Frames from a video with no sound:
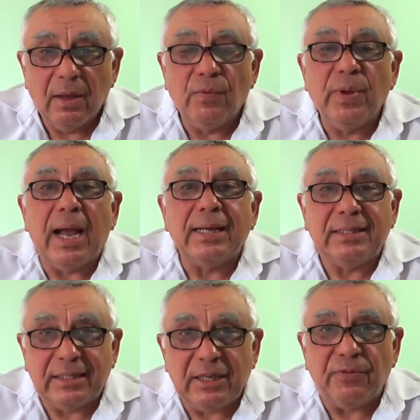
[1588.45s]
We are
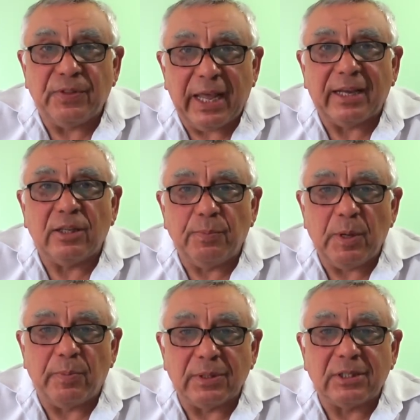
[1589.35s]
stiff-necked
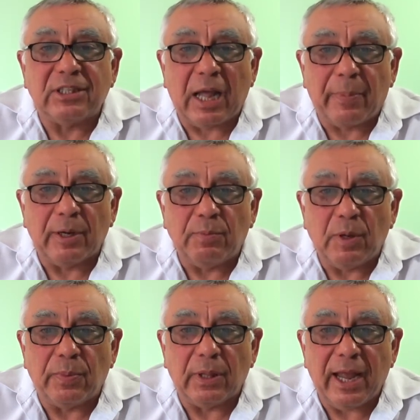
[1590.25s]
people, stubborn
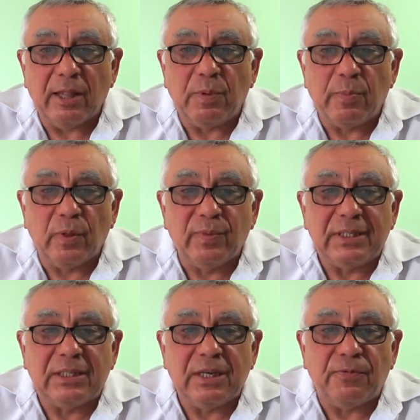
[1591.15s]
people, and people
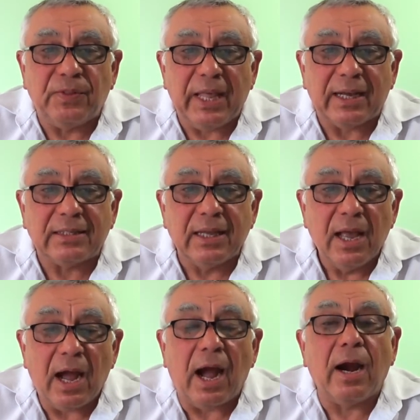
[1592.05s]
with stiff
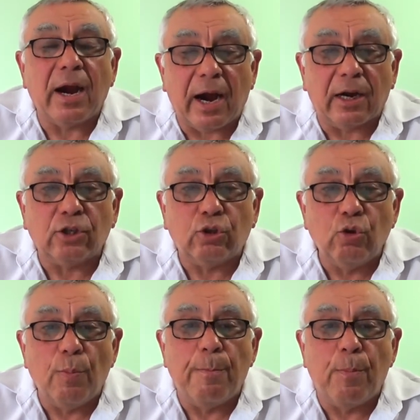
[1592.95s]
necks are hard
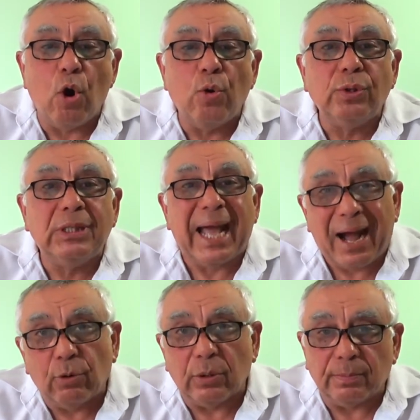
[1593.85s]
to bow
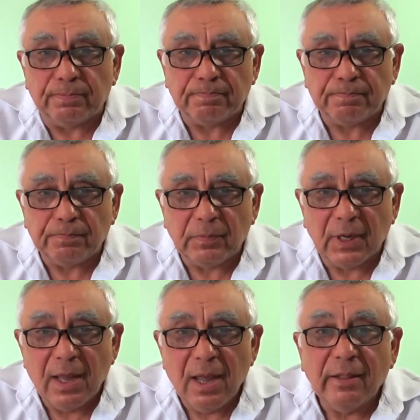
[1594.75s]
down.
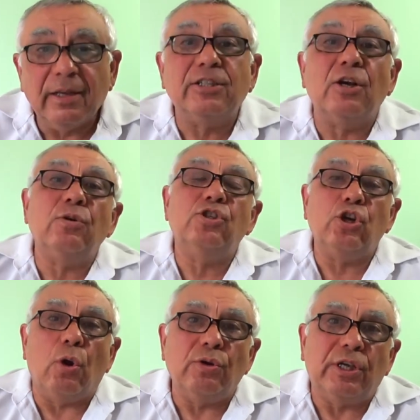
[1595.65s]
There is a good
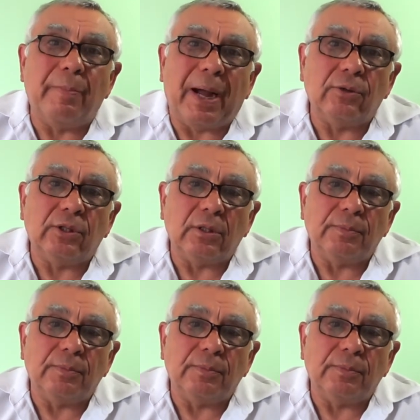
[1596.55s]
joke about it,